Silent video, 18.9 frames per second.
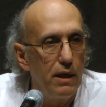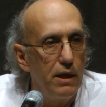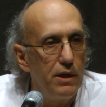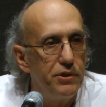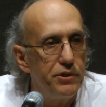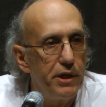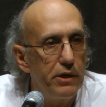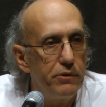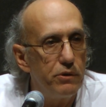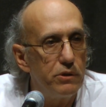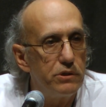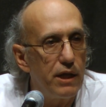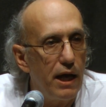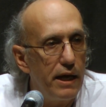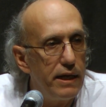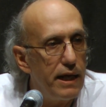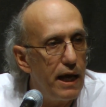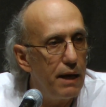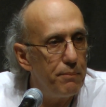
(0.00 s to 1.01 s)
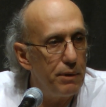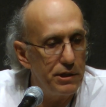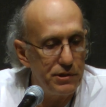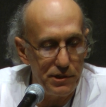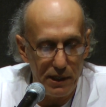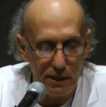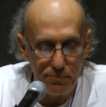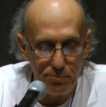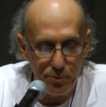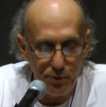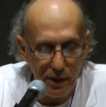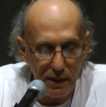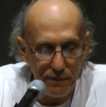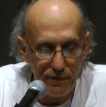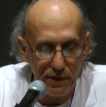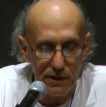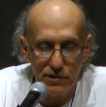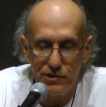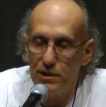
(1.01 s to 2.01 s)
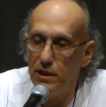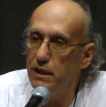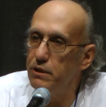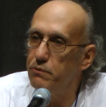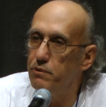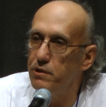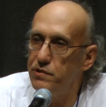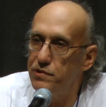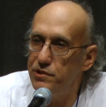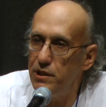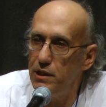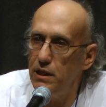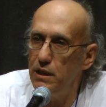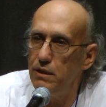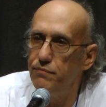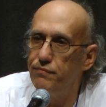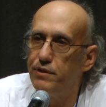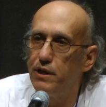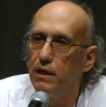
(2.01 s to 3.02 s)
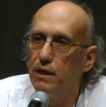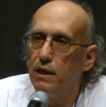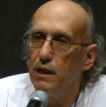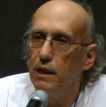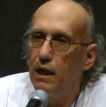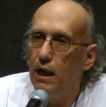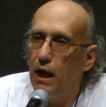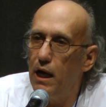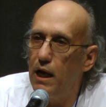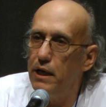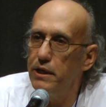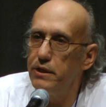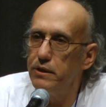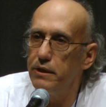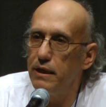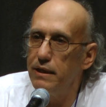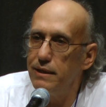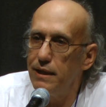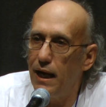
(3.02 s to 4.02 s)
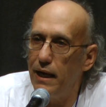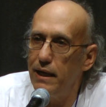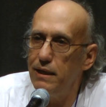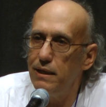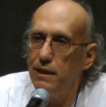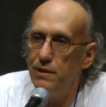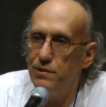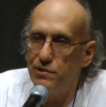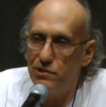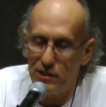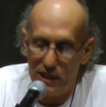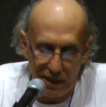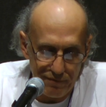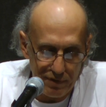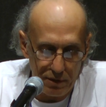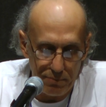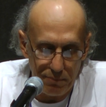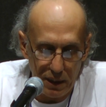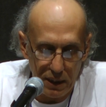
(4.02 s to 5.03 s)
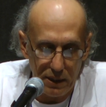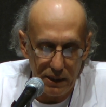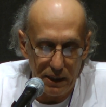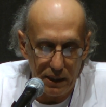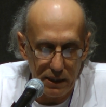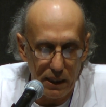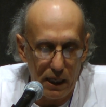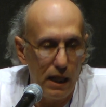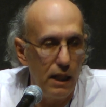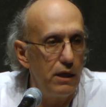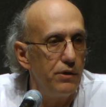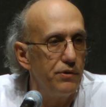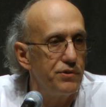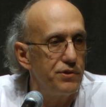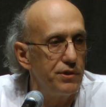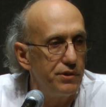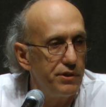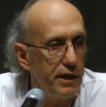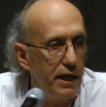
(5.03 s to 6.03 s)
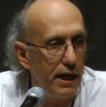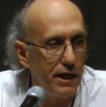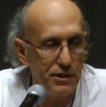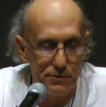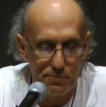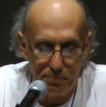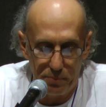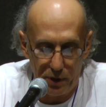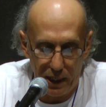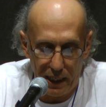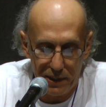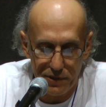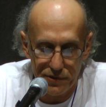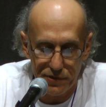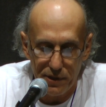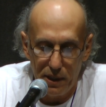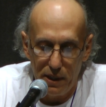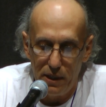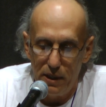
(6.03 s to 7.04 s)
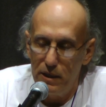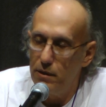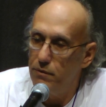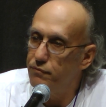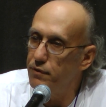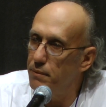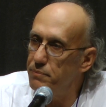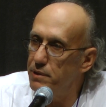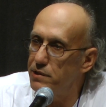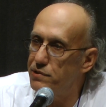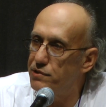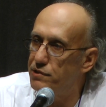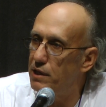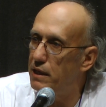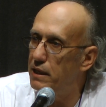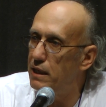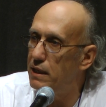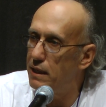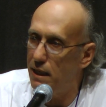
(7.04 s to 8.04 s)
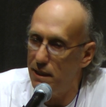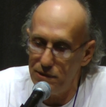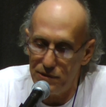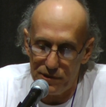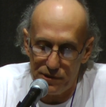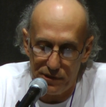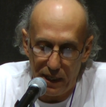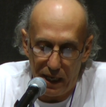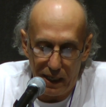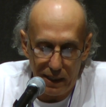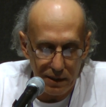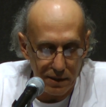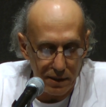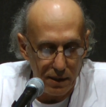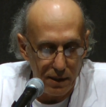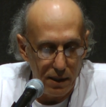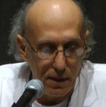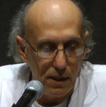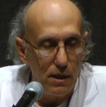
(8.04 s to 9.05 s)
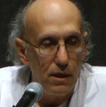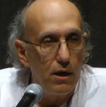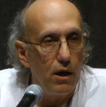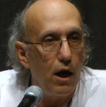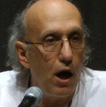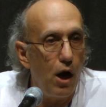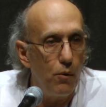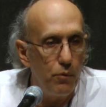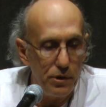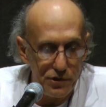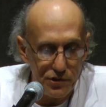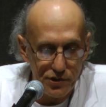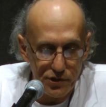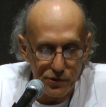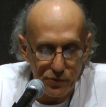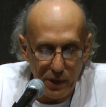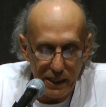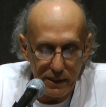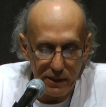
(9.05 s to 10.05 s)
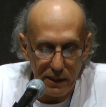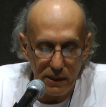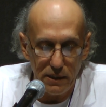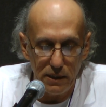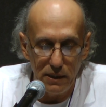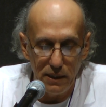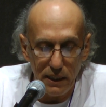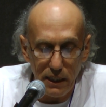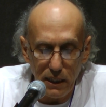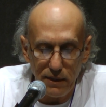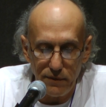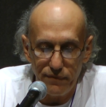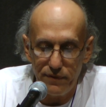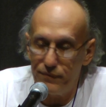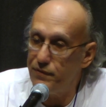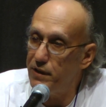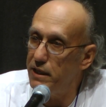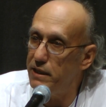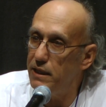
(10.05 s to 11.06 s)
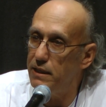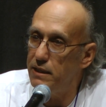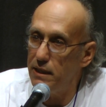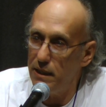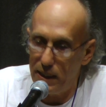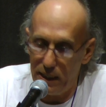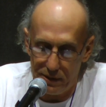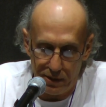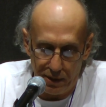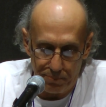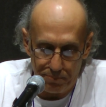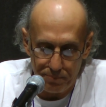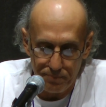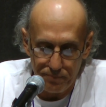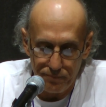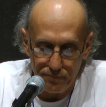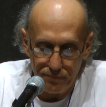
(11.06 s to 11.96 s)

General Dynamics had previously received $197 million in tax breaks from the city and state, always threatening to leave if they didn't get them.